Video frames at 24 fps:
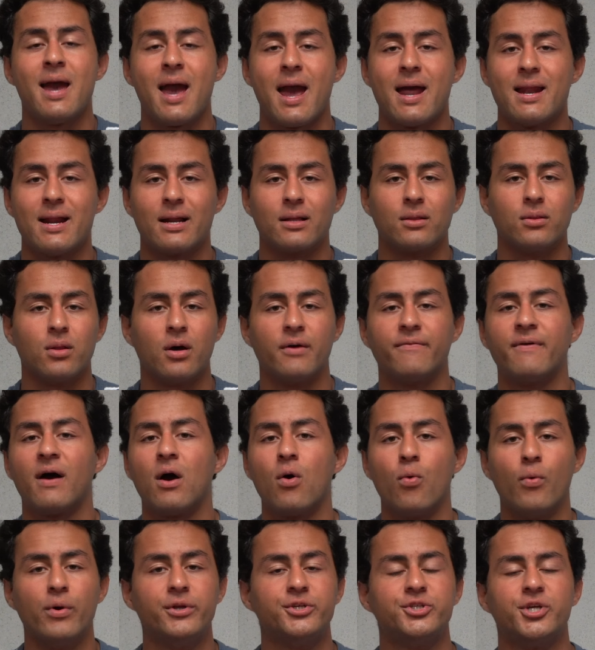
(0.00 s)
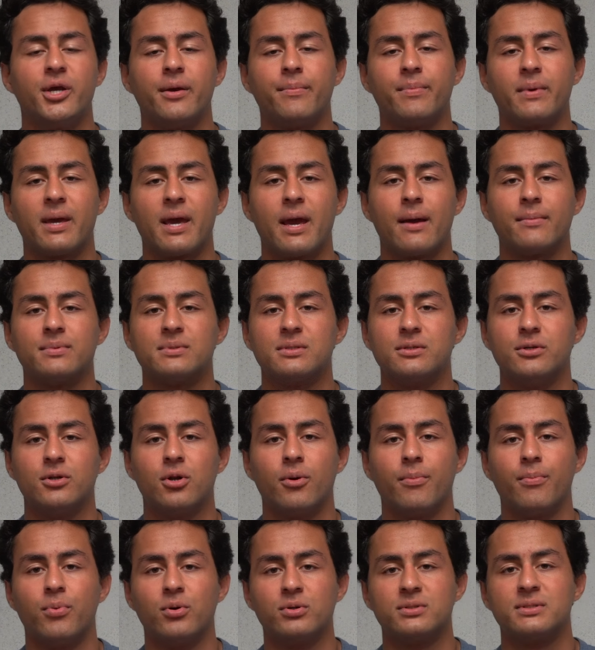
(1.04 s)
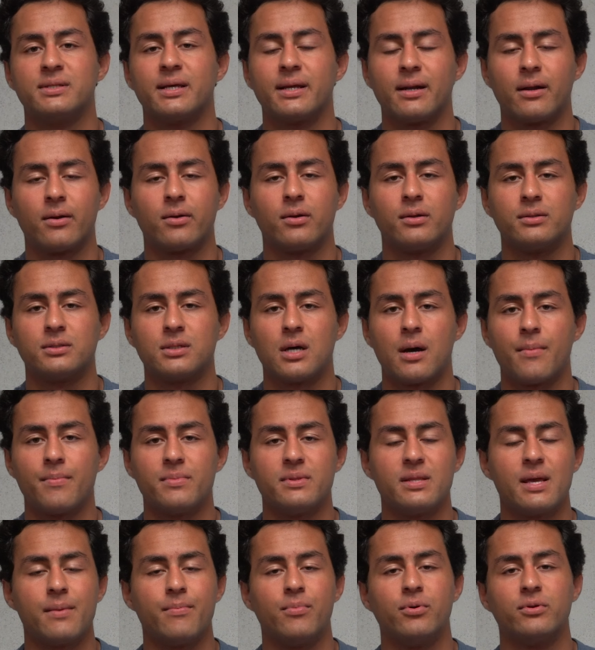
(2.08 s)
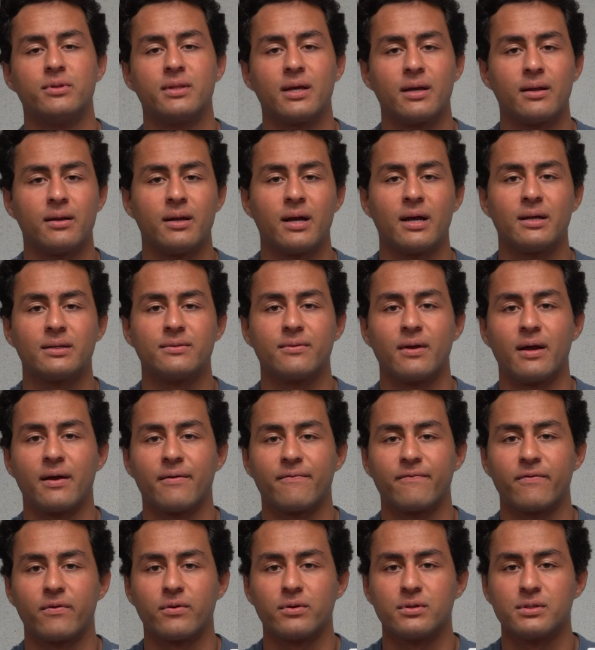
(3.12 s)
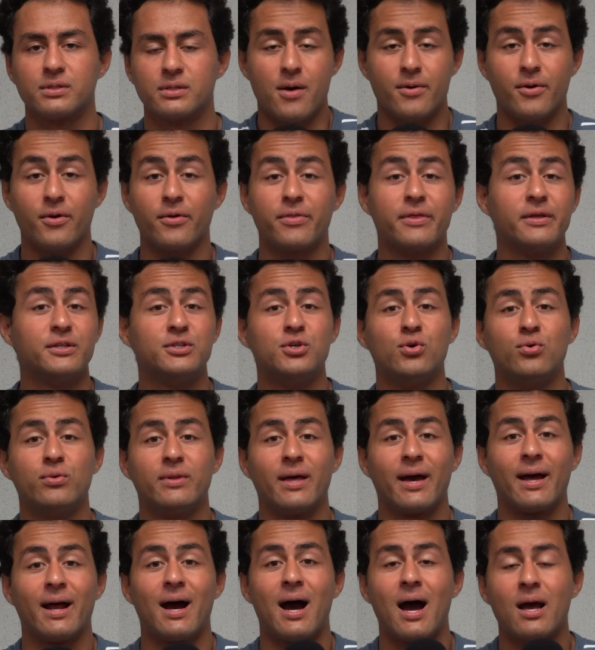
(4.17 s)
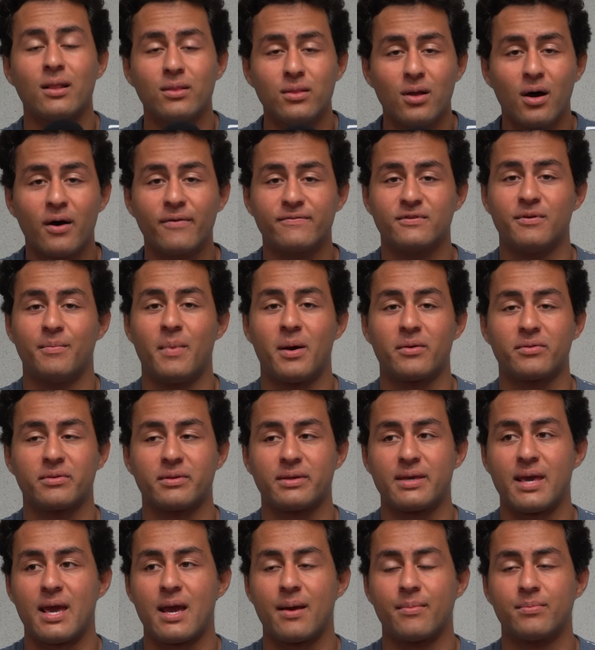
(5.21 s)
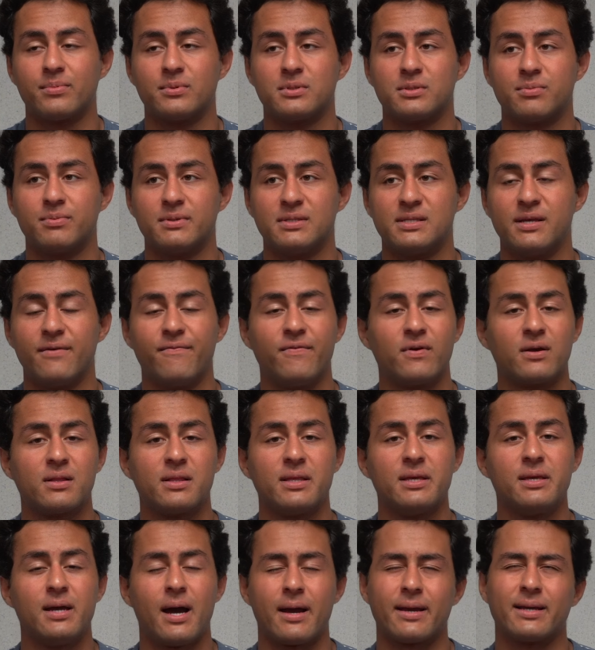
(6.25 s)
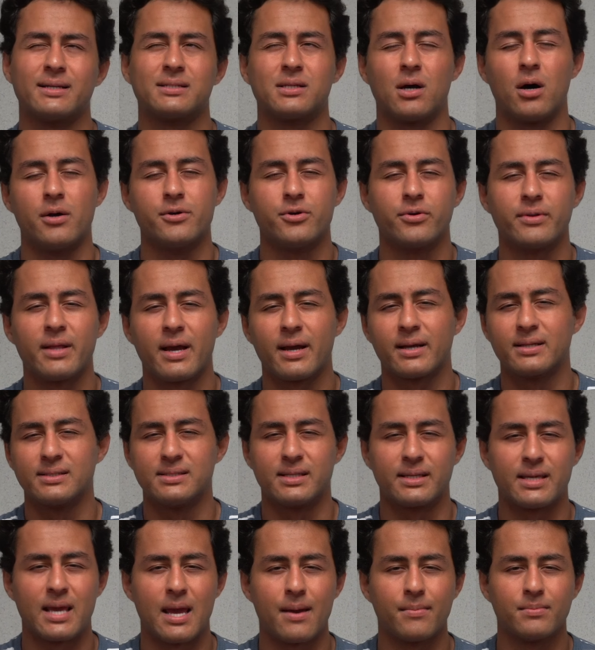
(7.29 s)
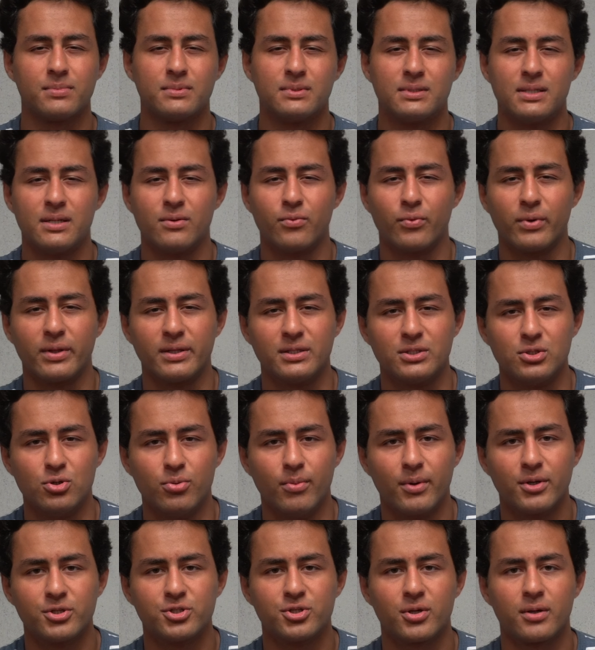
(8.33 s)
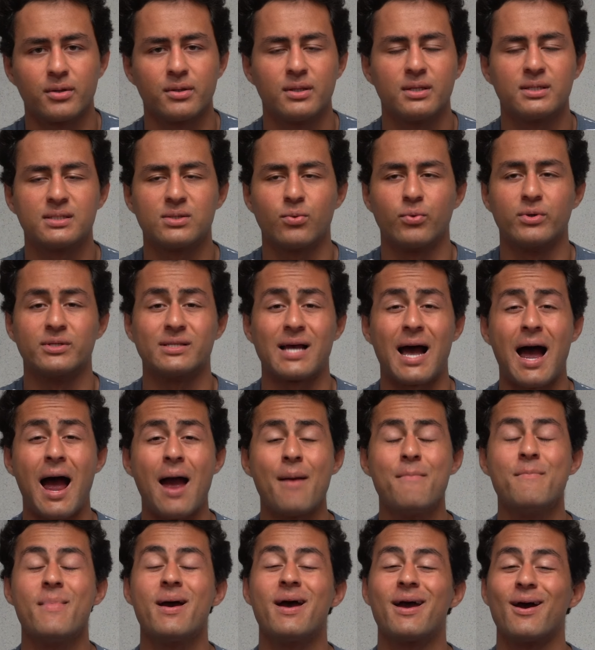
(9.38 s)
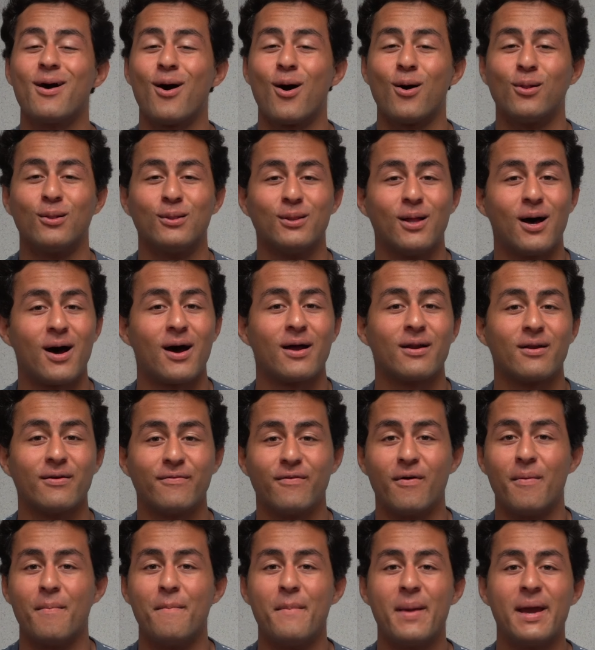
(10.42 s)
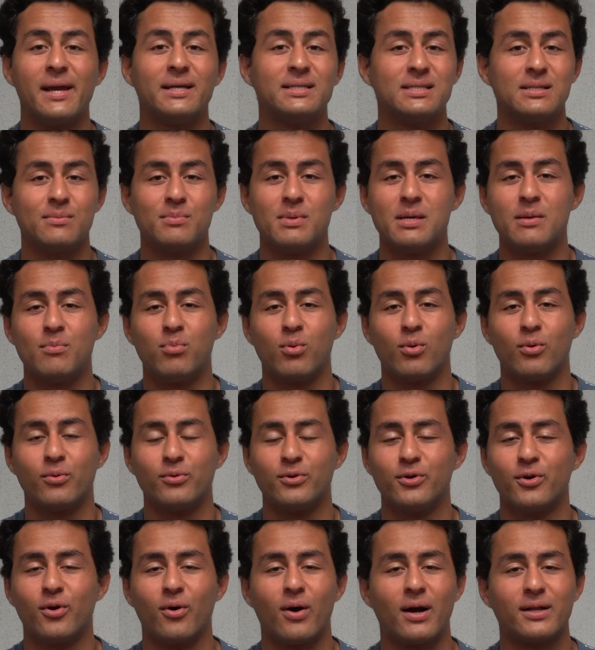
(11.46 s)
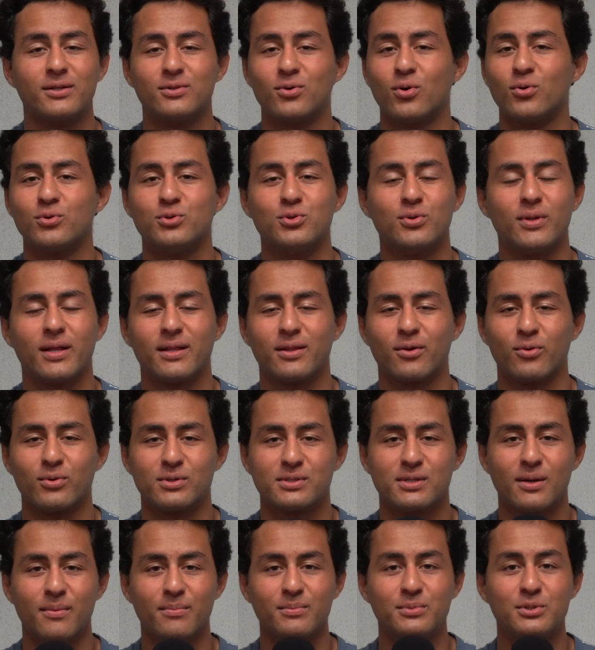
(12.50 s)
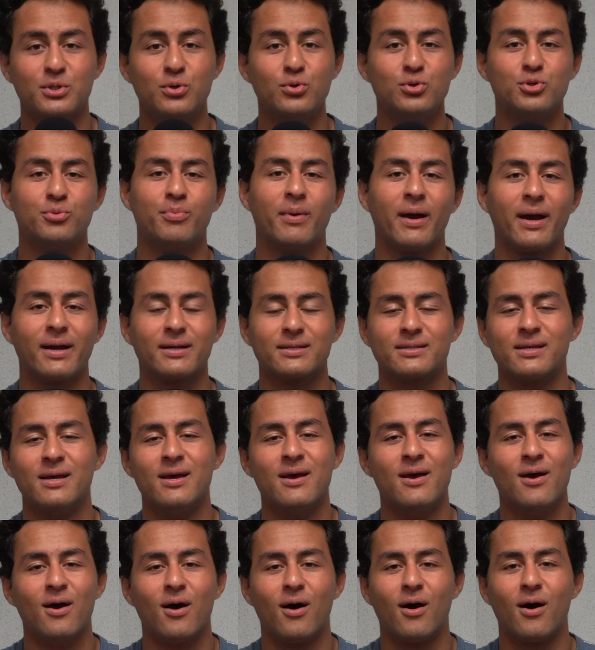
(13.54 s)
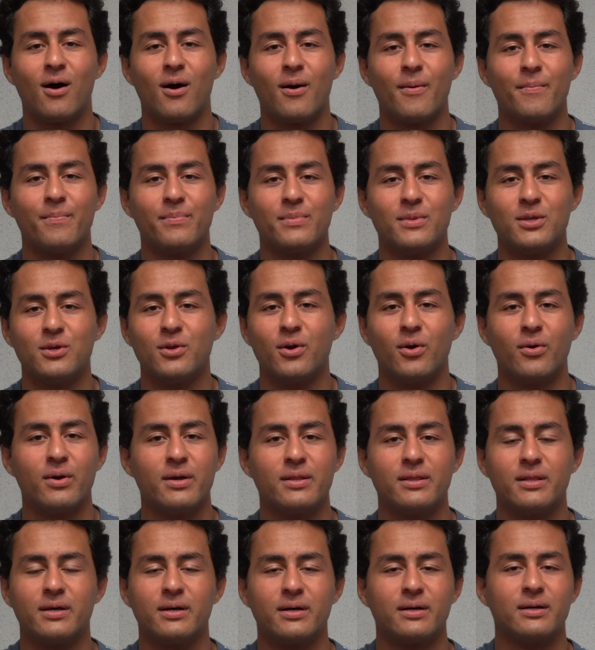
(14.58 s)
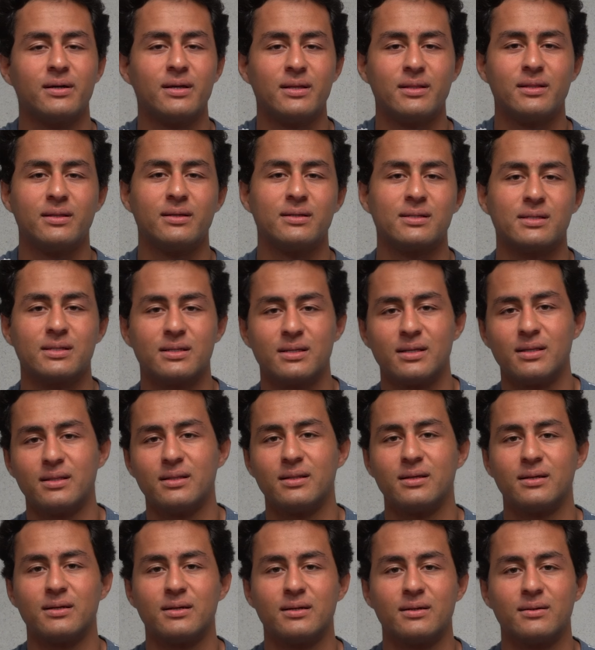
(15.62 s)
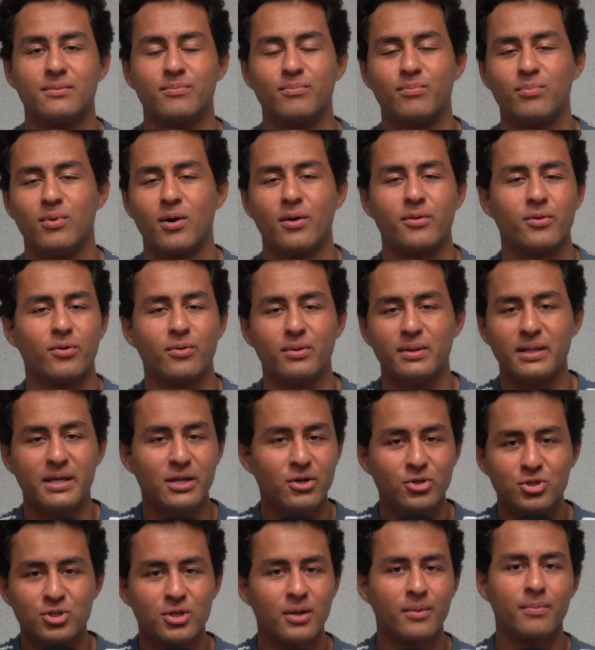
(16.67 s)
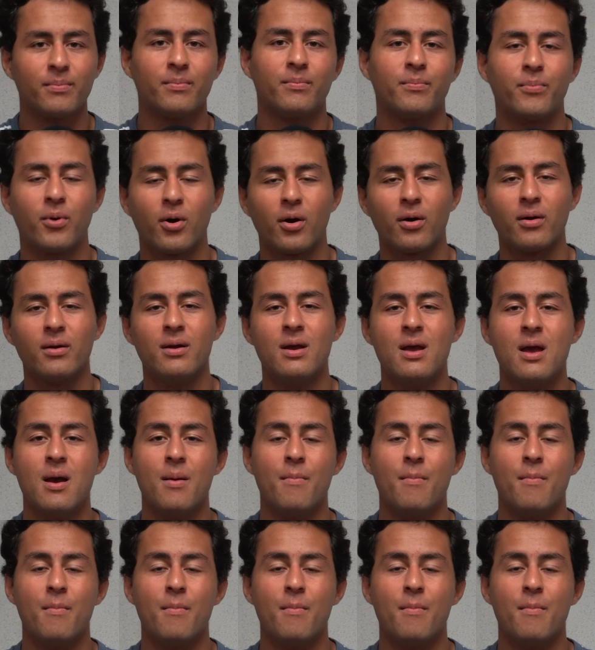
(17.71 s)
And I love how Winshape Camps, you know, puts that out on top and they put that at, at first. Another thing too that I loved about the camp specifically, I guess under that, because the camp didn't really do much on this, was I met a lot of amazing people. You know, I told you that there were some douchebags, um, you know, in the in the in the other leadership part.